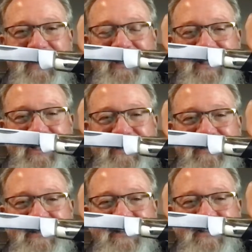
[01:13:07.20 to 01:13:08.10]
Yeah,
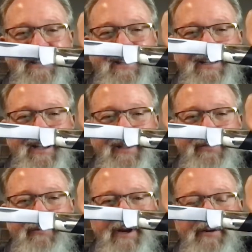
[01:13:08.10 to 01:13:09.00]
this is the
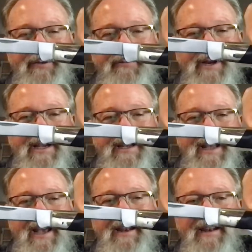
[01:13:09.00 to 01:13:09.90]
303
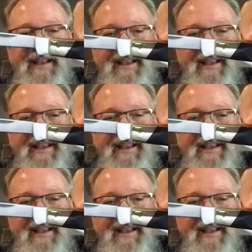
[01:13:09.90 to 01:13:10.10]
Cadet,